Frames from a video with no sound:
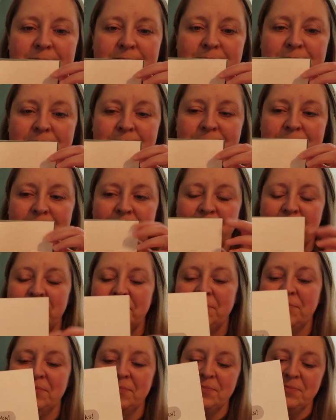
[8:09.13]

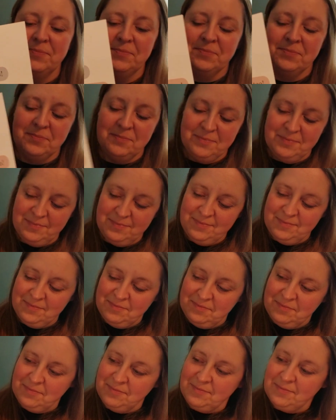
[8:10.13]

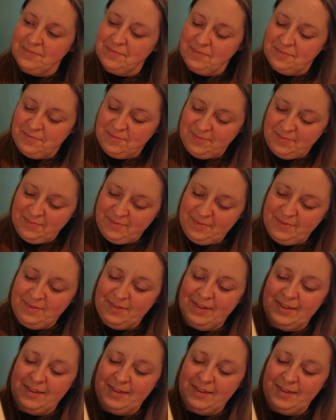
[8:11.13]
[no speech]